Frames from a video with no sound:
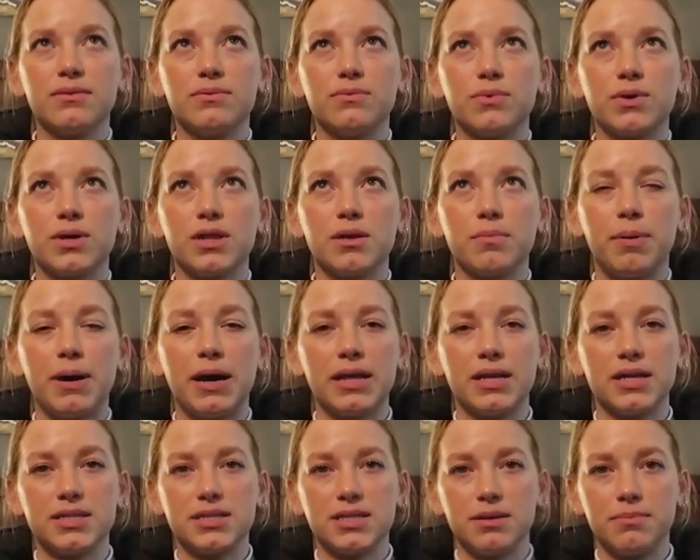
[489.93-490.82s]
One of the
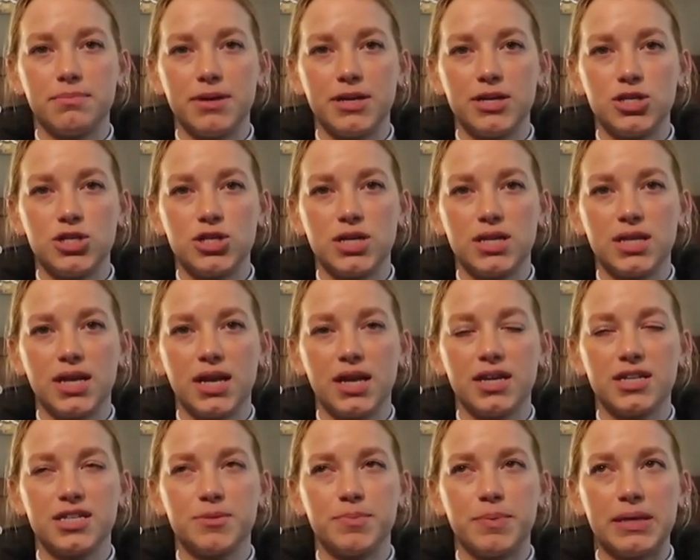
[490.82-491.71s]
pilots had mentioned that
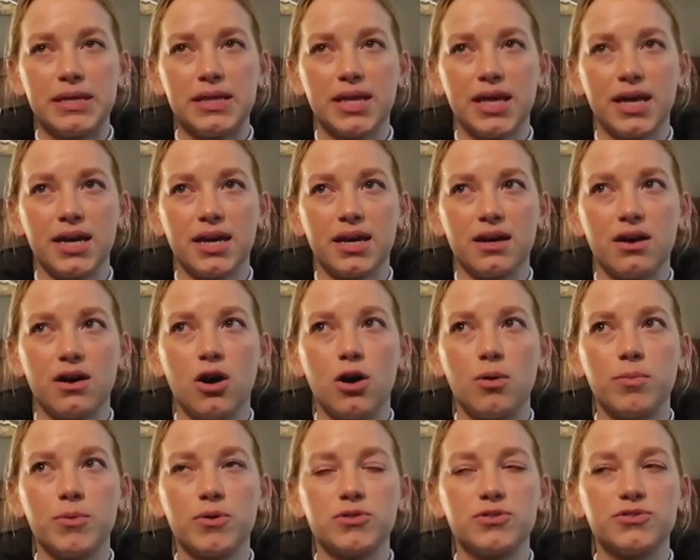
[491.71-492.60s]
it's been like
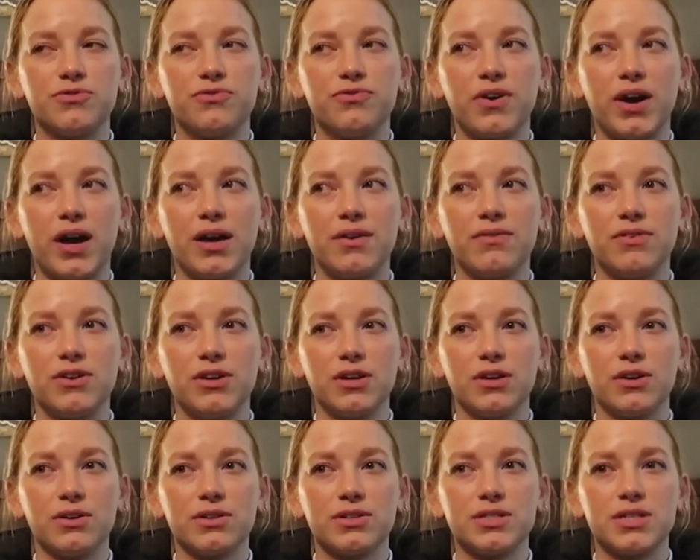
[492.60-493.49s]
almost 5
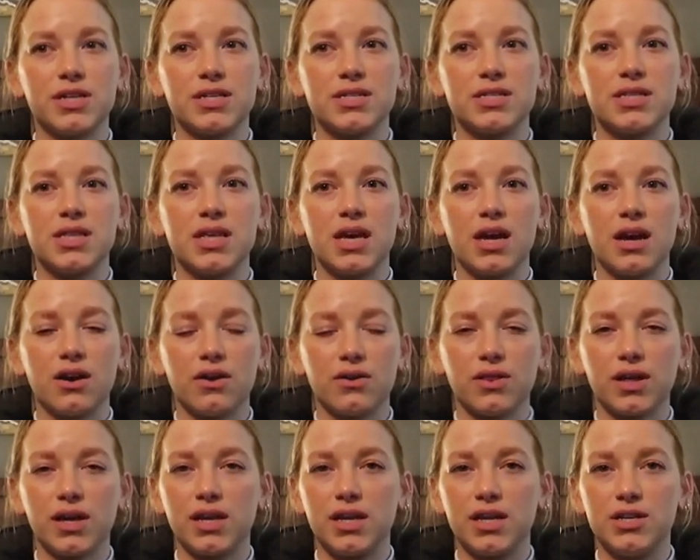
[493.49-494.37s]
years since the
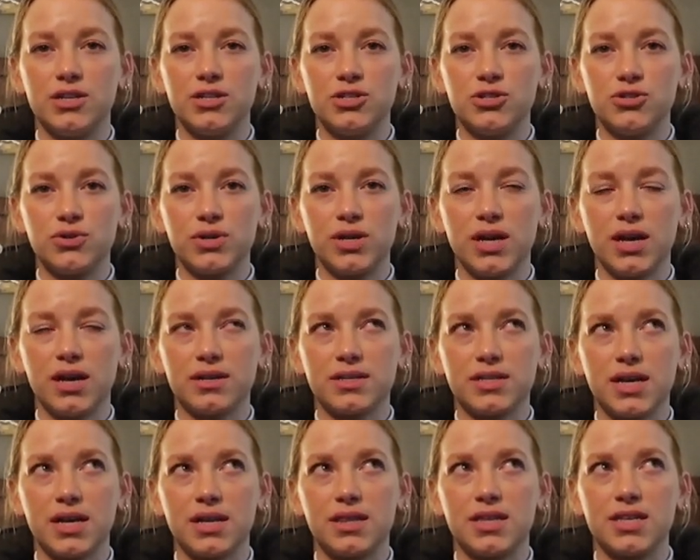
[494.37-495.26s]
airline industry
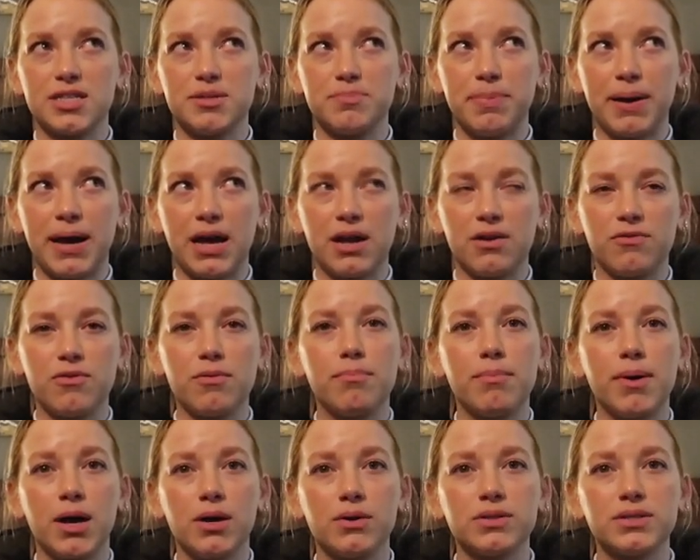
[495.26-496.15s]
has had this bad of a
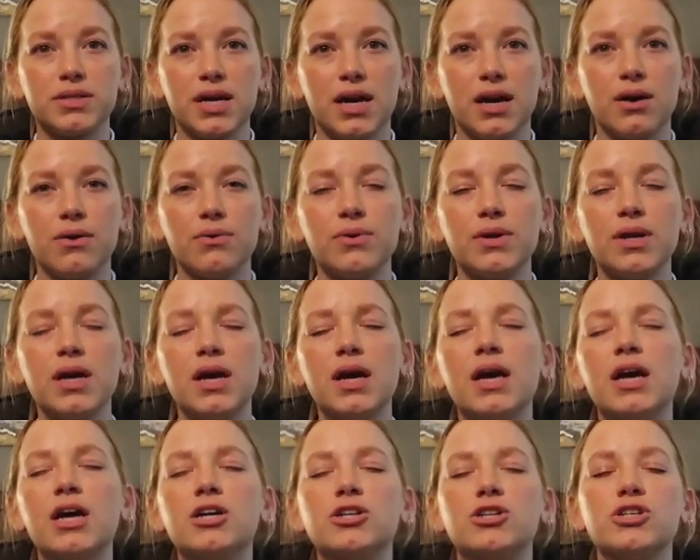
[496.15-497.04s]
meltdown,
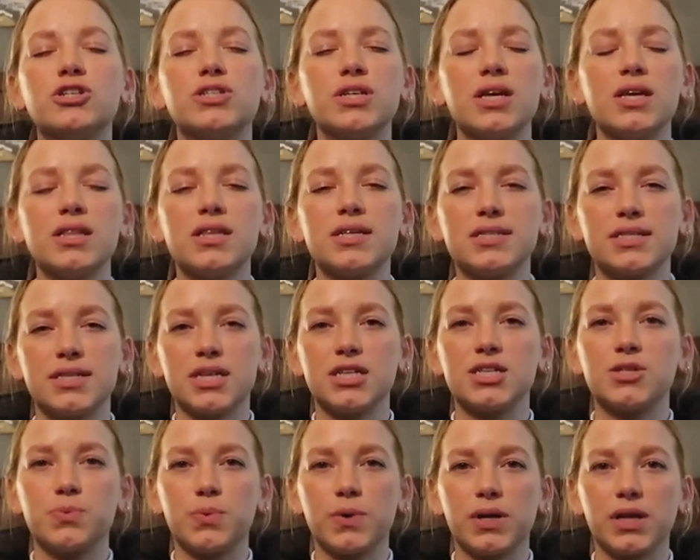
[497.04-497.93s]
just in the
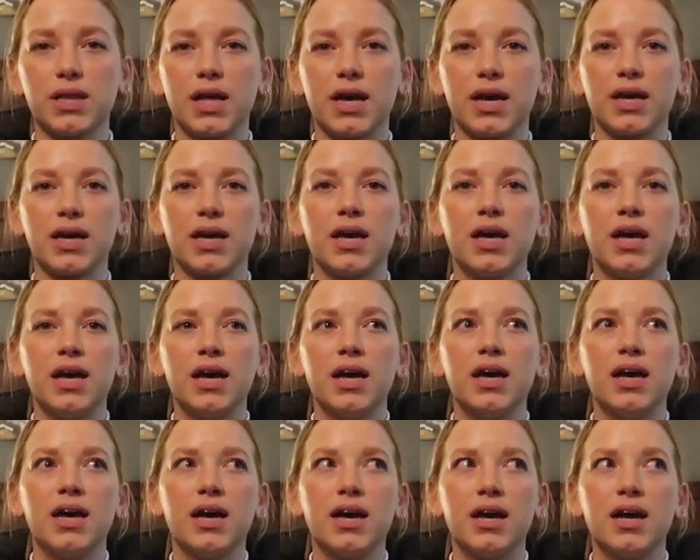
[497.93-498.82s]
sense where like
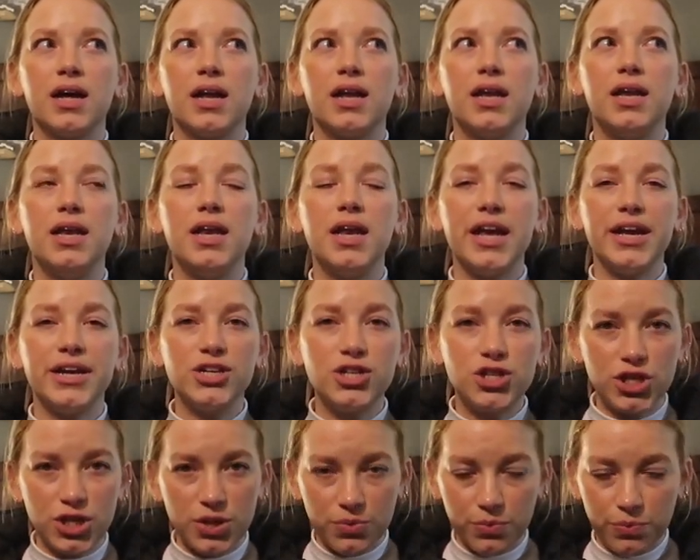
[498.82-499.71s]

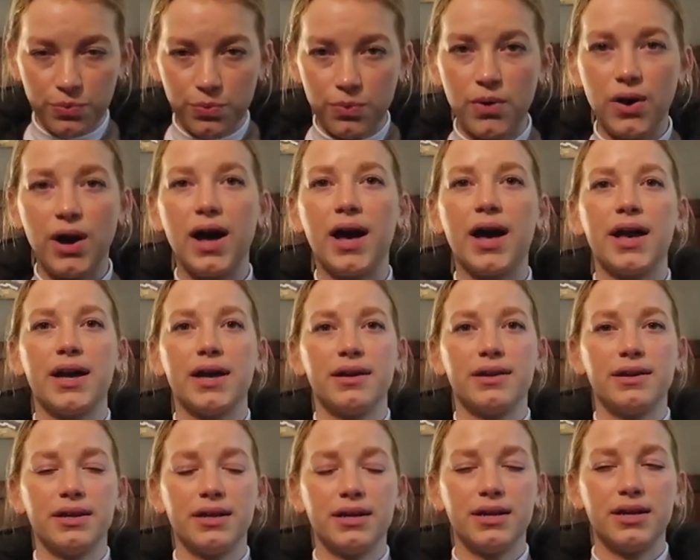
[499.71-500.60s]

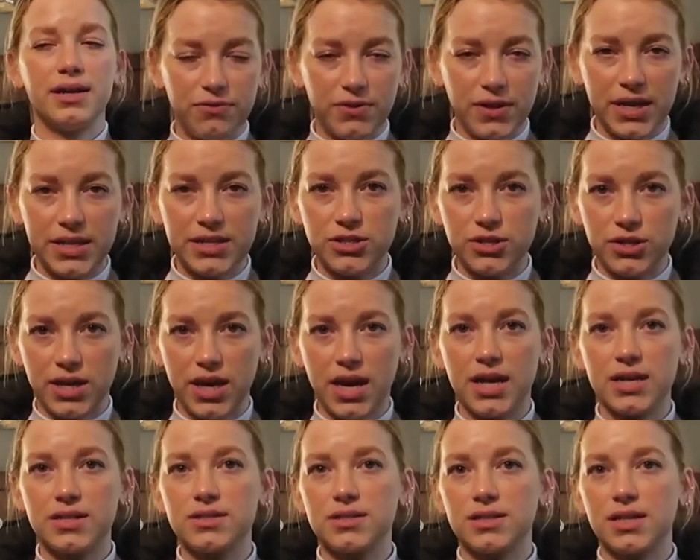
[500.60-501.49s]
nationwide flights are
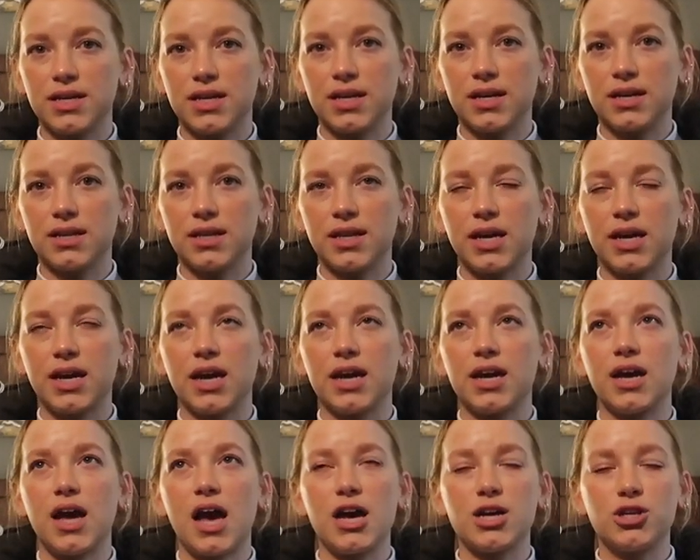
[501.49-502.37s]
canceling, like
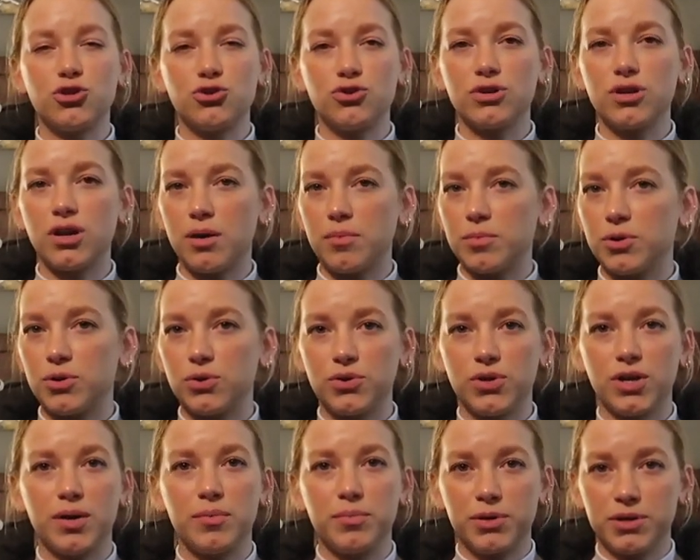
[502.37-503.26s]
astronomical
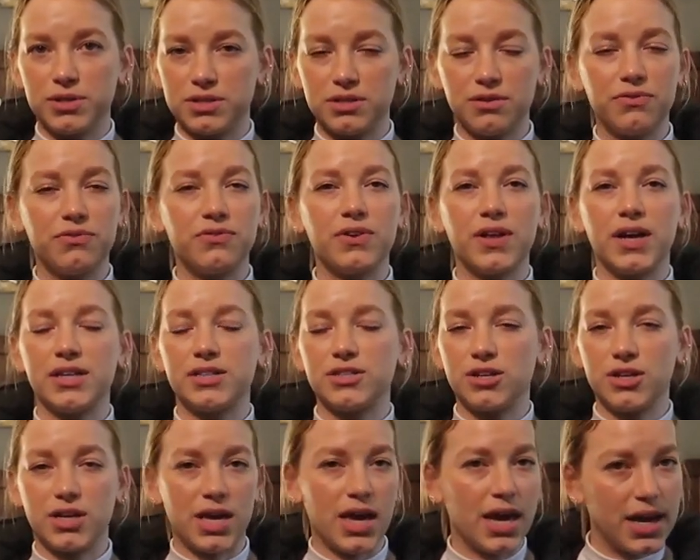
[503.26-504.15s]
numbers of
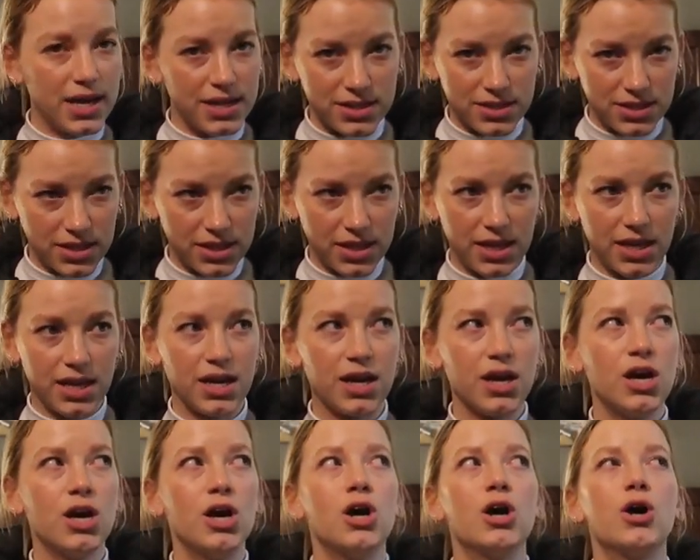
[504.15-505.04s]
flights are canceling
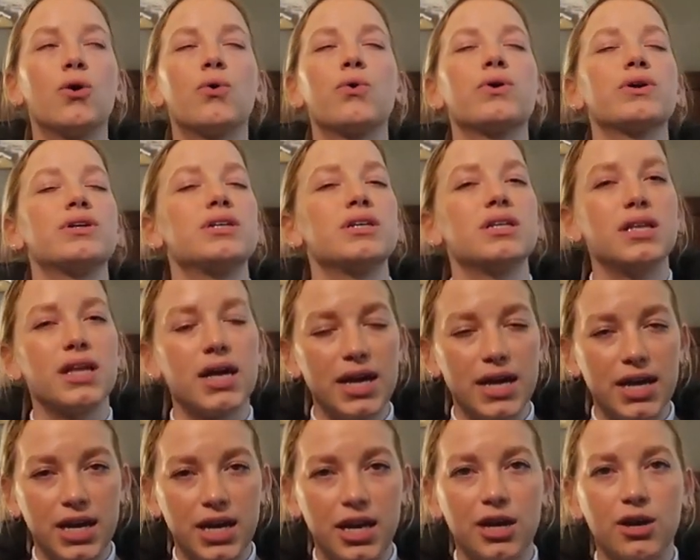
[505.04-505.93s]
or
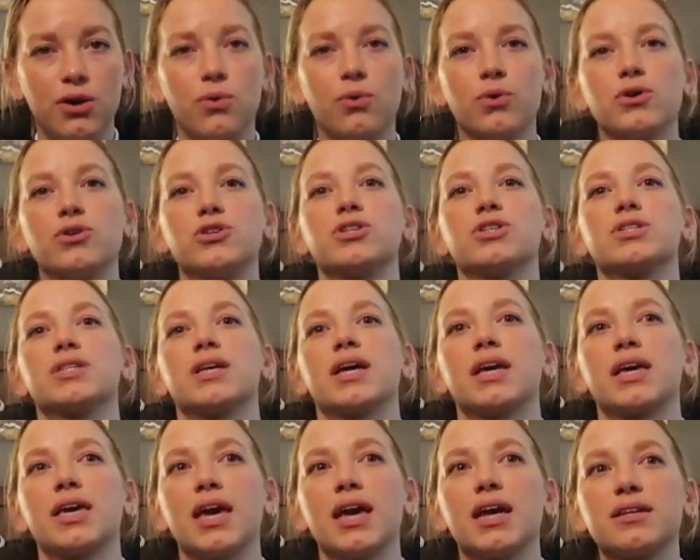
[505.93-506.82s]
delaying, or just
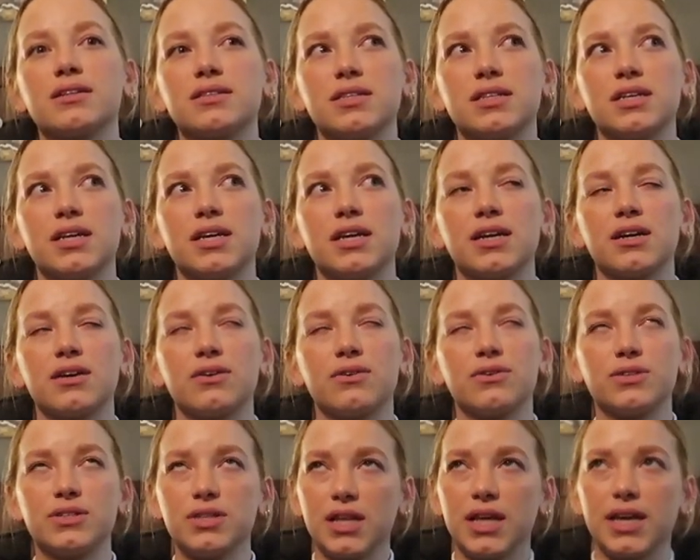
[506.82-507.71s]
like canceling
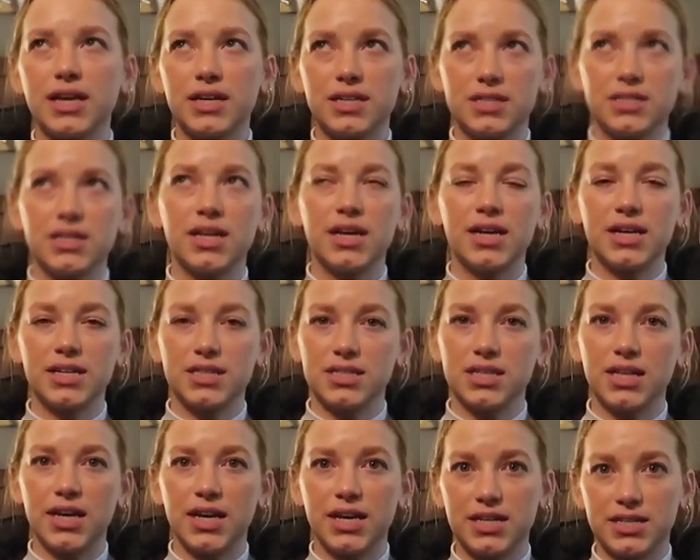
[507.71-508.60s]
or delaying and delaying and
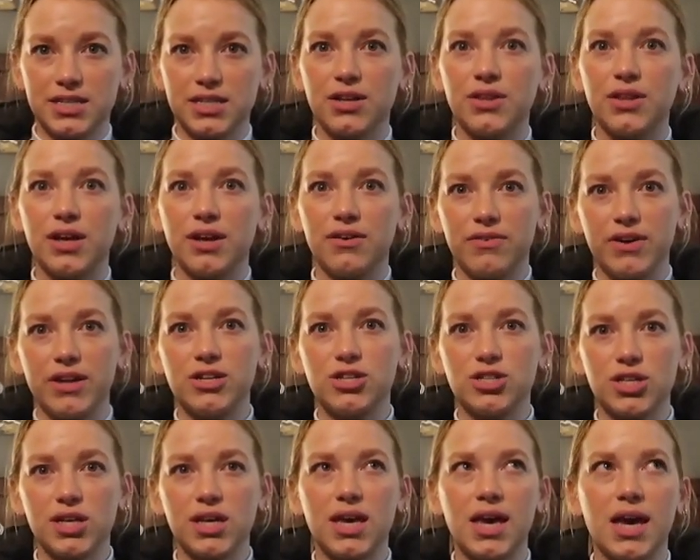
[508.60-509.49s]
delaying until they
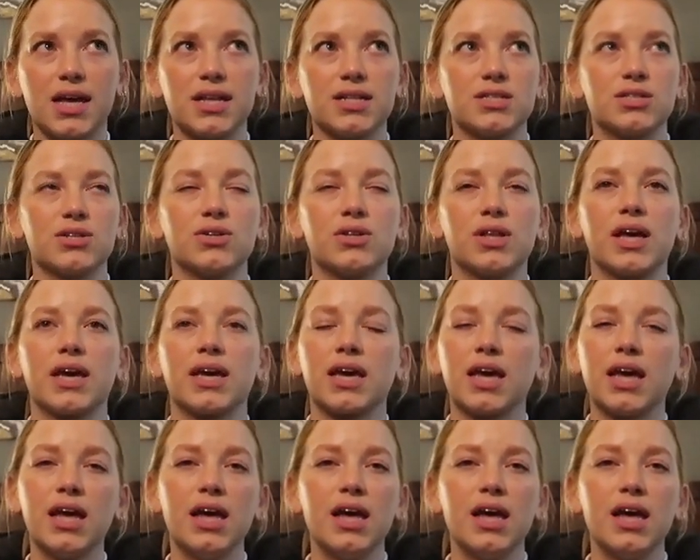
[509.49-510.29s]
eventually cancel. Like,